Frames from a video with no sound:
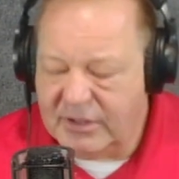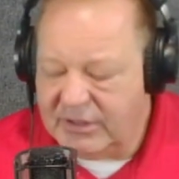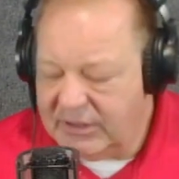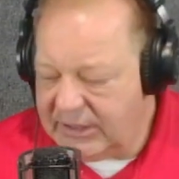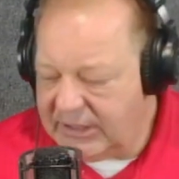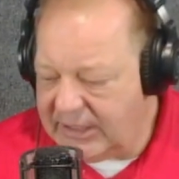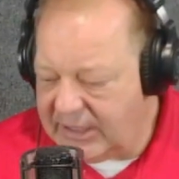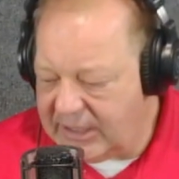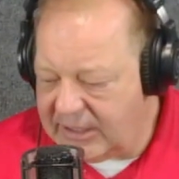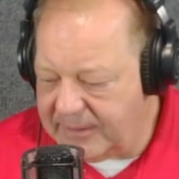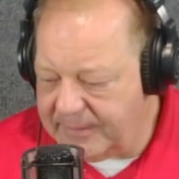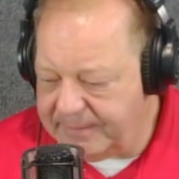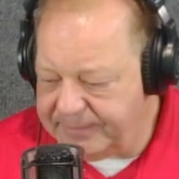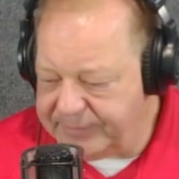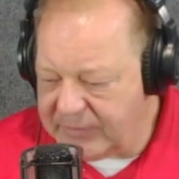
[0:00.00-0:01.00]

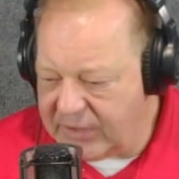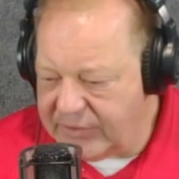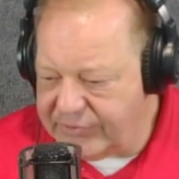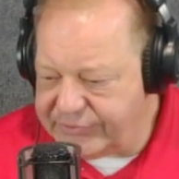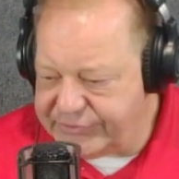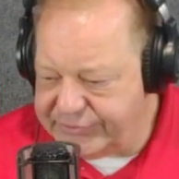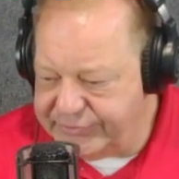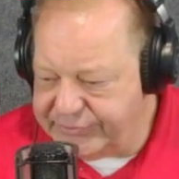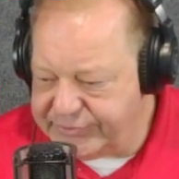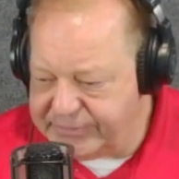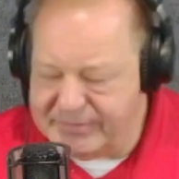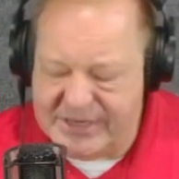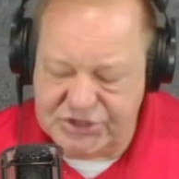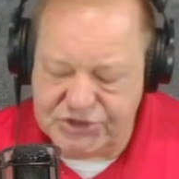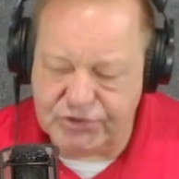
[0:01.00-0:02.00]
to
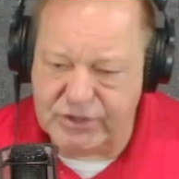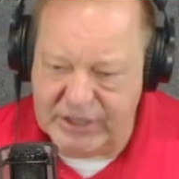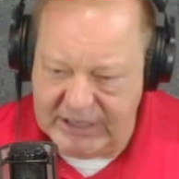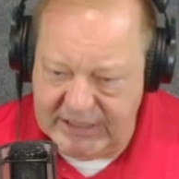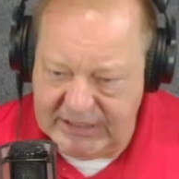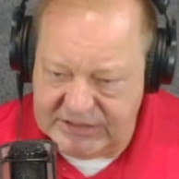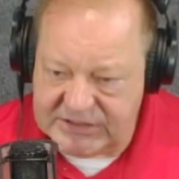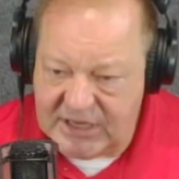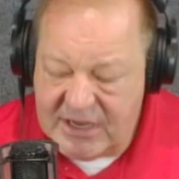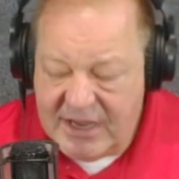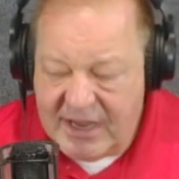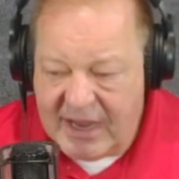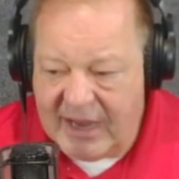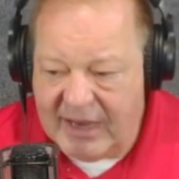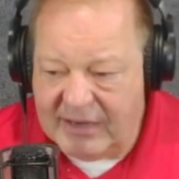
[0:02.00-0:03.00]
meet your needs.
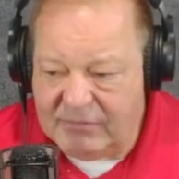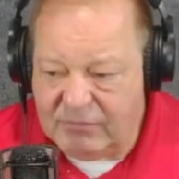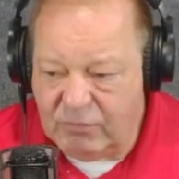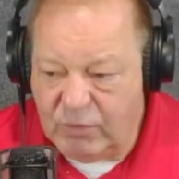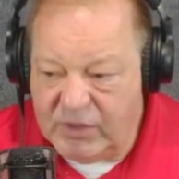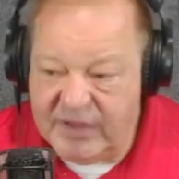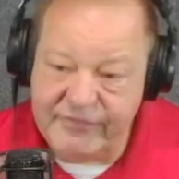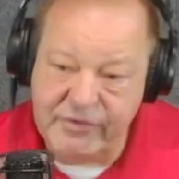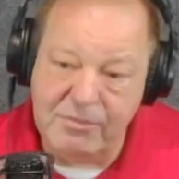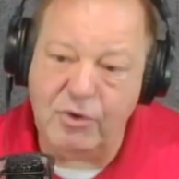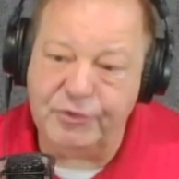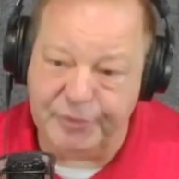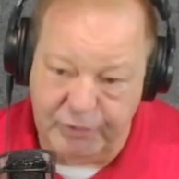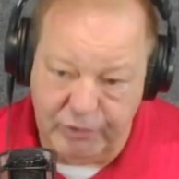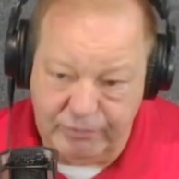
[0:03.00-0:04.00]
And we give you
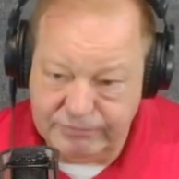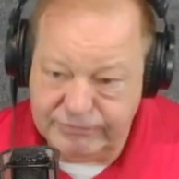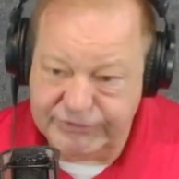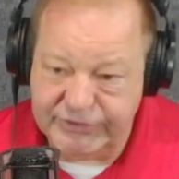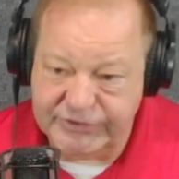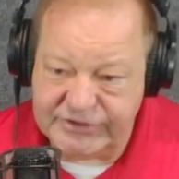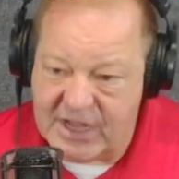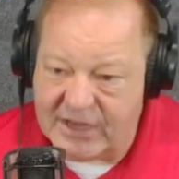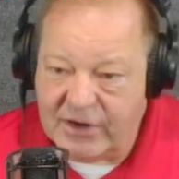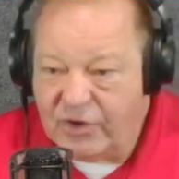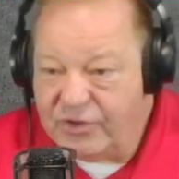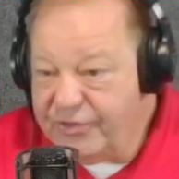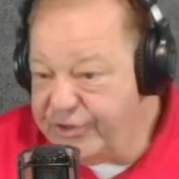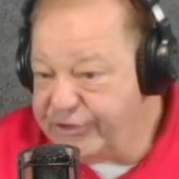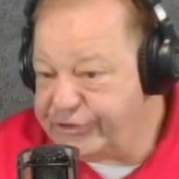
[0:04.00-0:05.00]
multiple. So it's not,
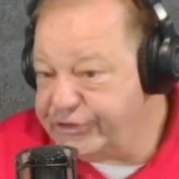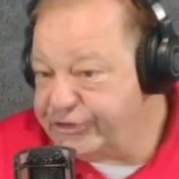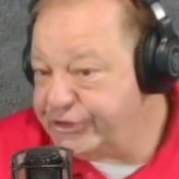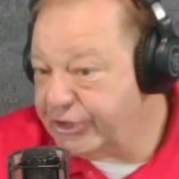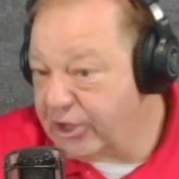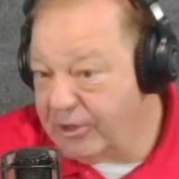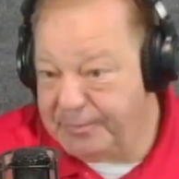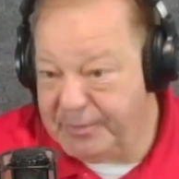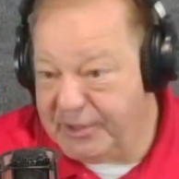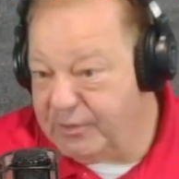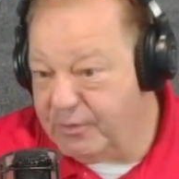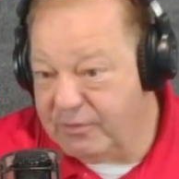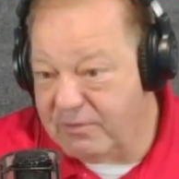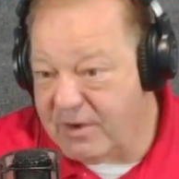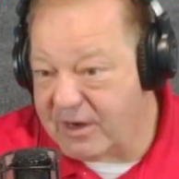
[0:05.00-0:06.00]
this is the company
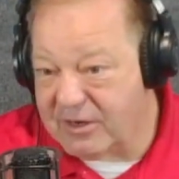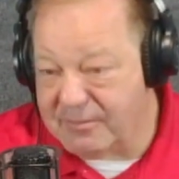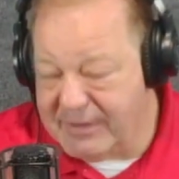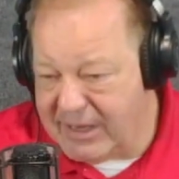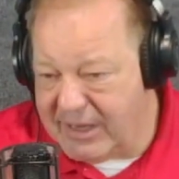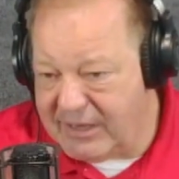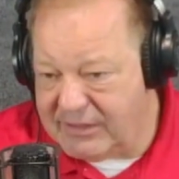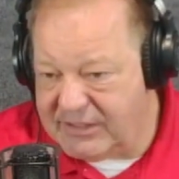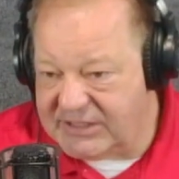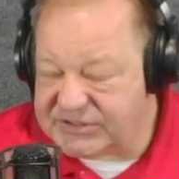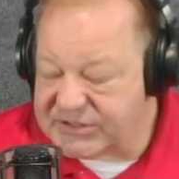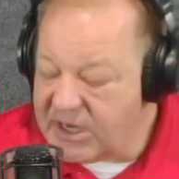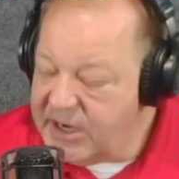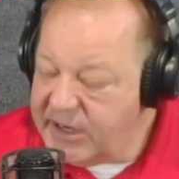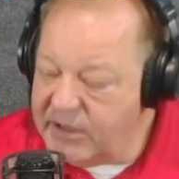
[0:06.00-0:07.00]
we recommend. It's,
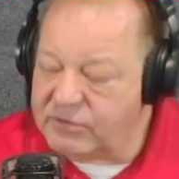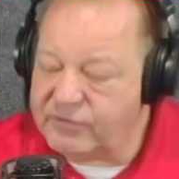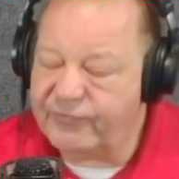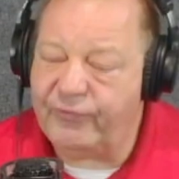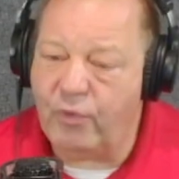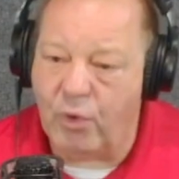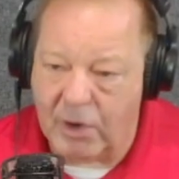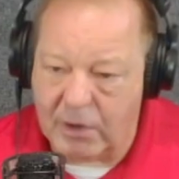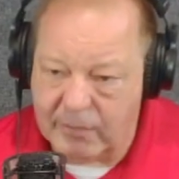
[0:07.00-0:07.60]
here's 4.